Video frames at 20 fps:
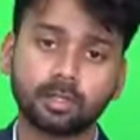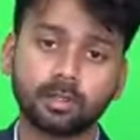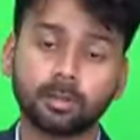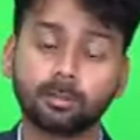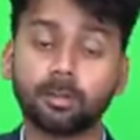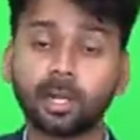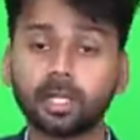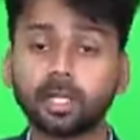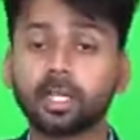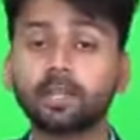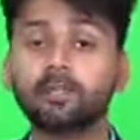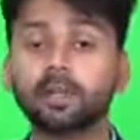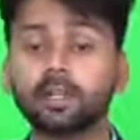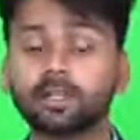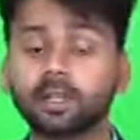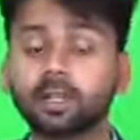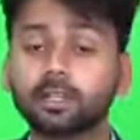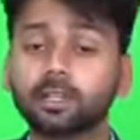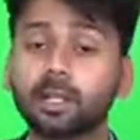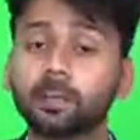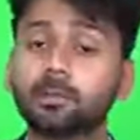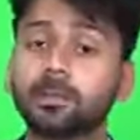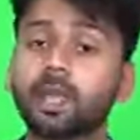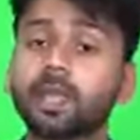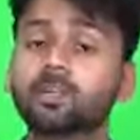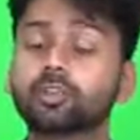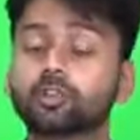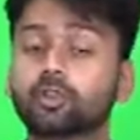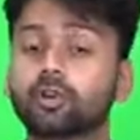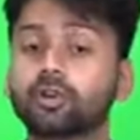but even then they
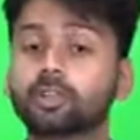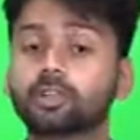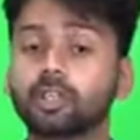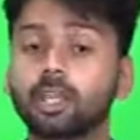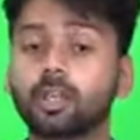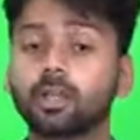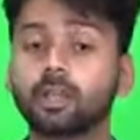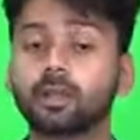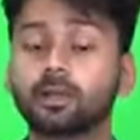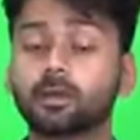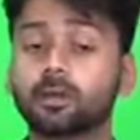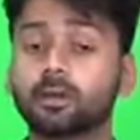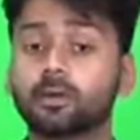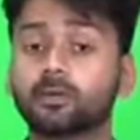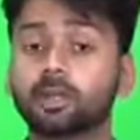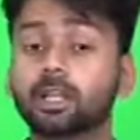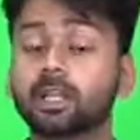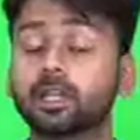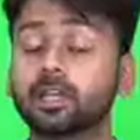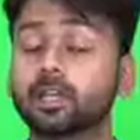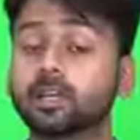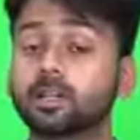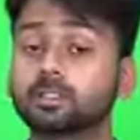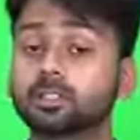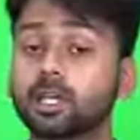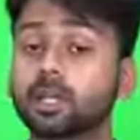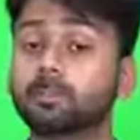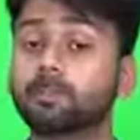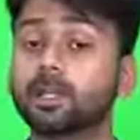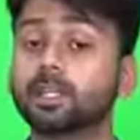make sure a
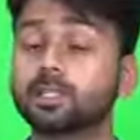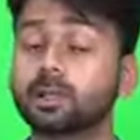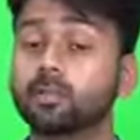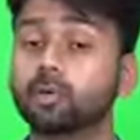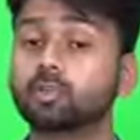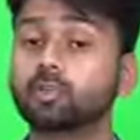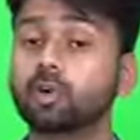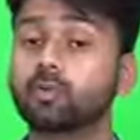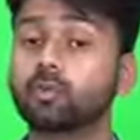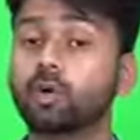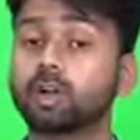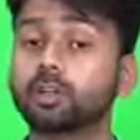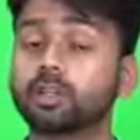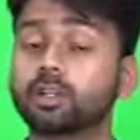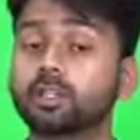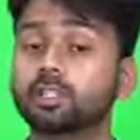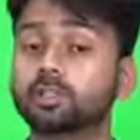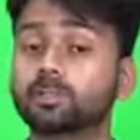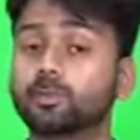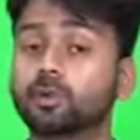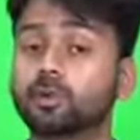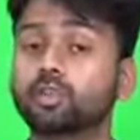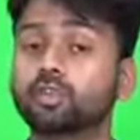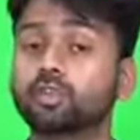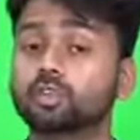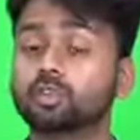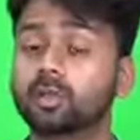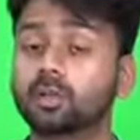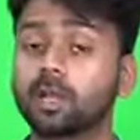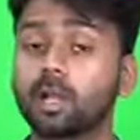surplus amount of water is
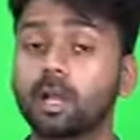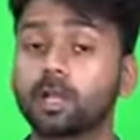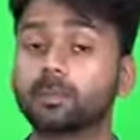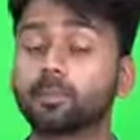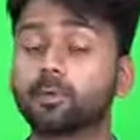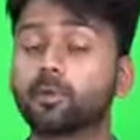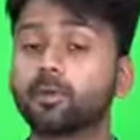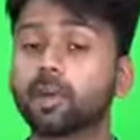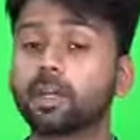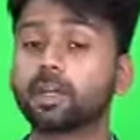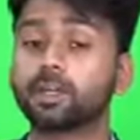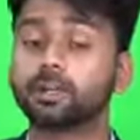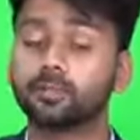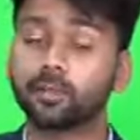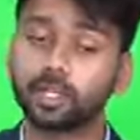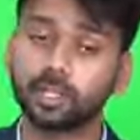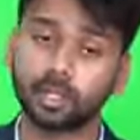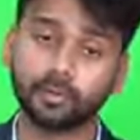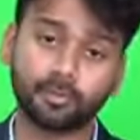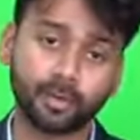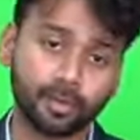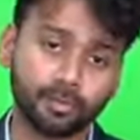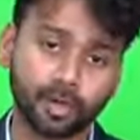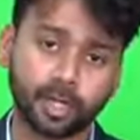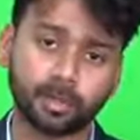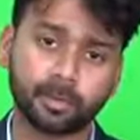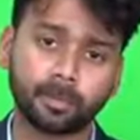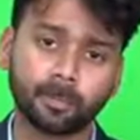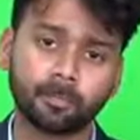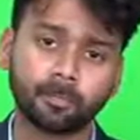produced and provided with
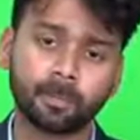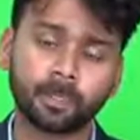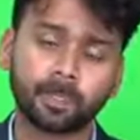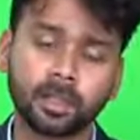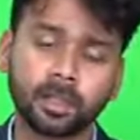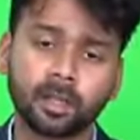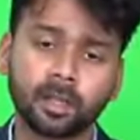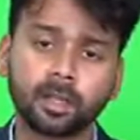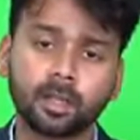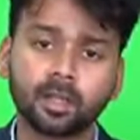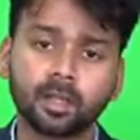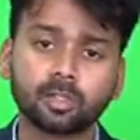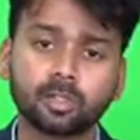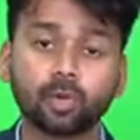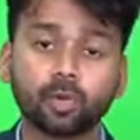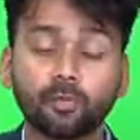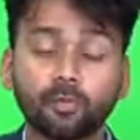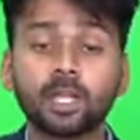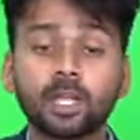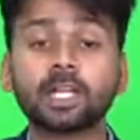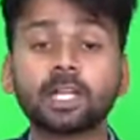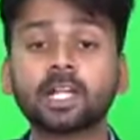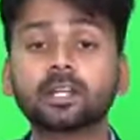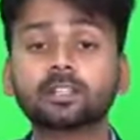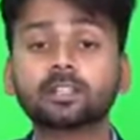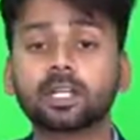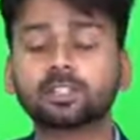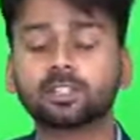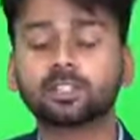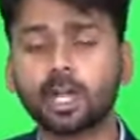everyone. So we need
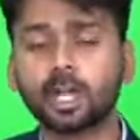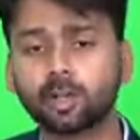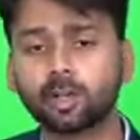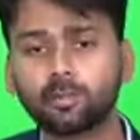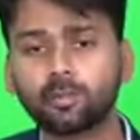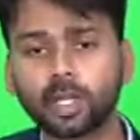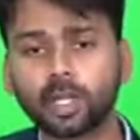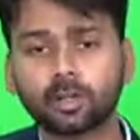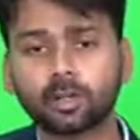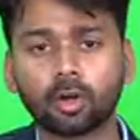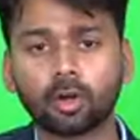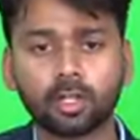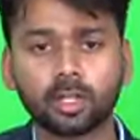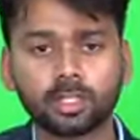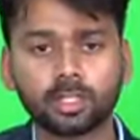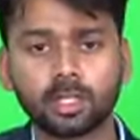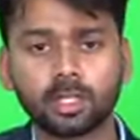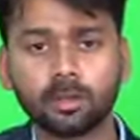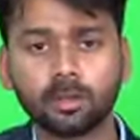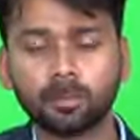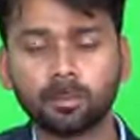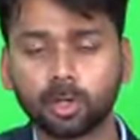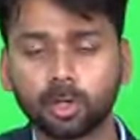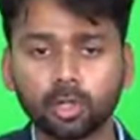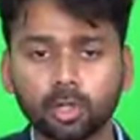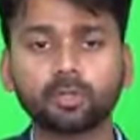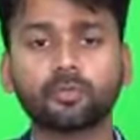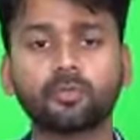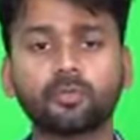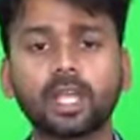such kind of technology
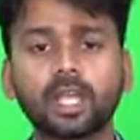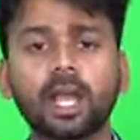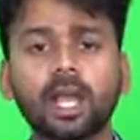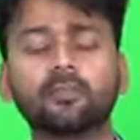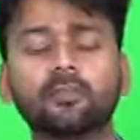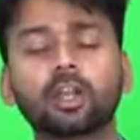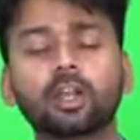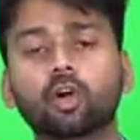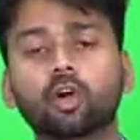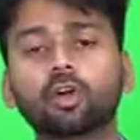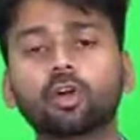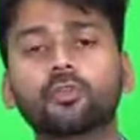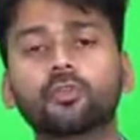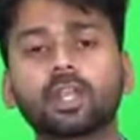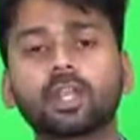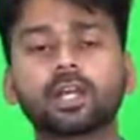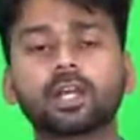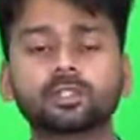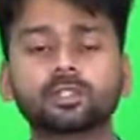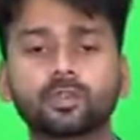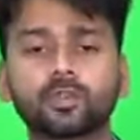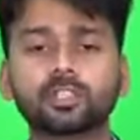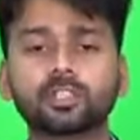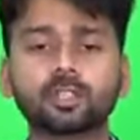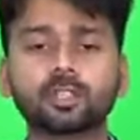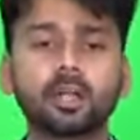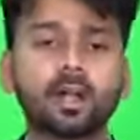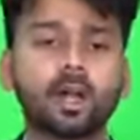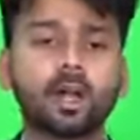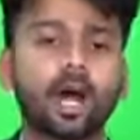because we have a lot of areas which
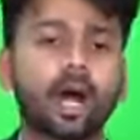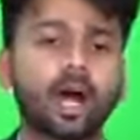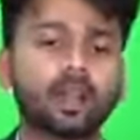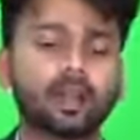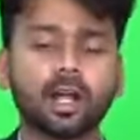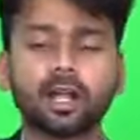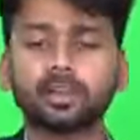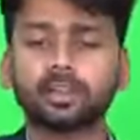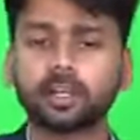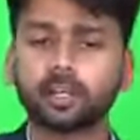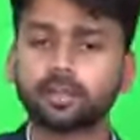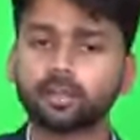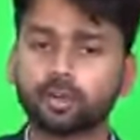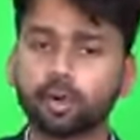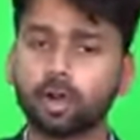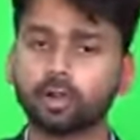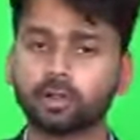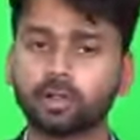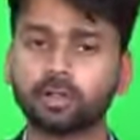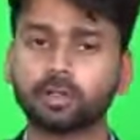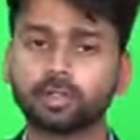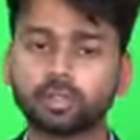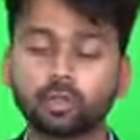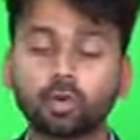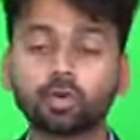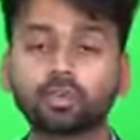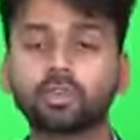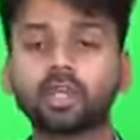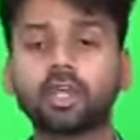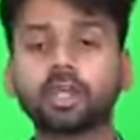are under drought.
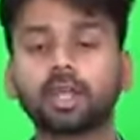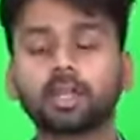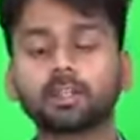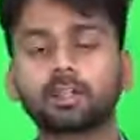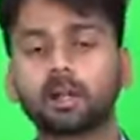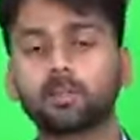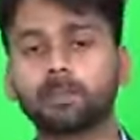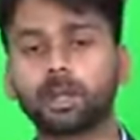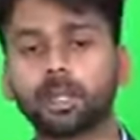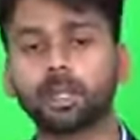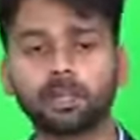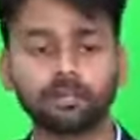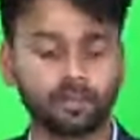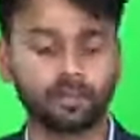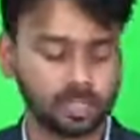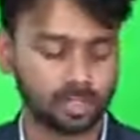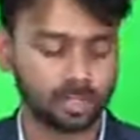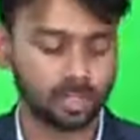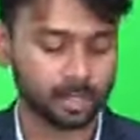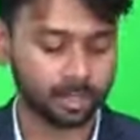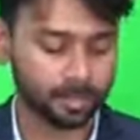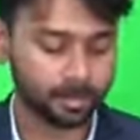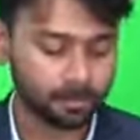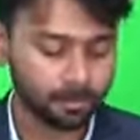So they can come and invest here.